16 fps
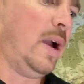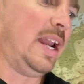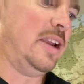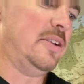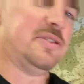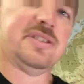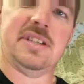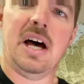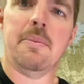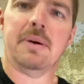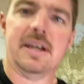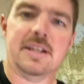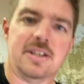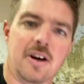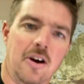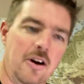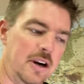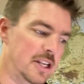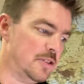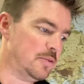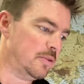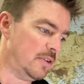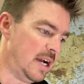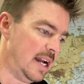We got to do some guitar on
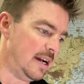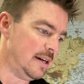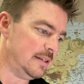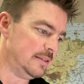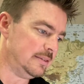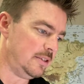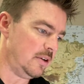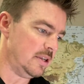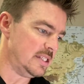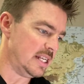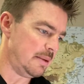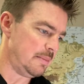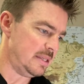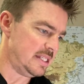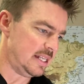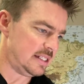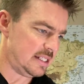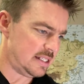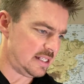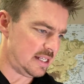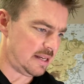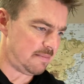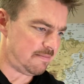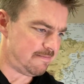this one, right? Hold on a second. Let me set this
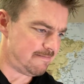up.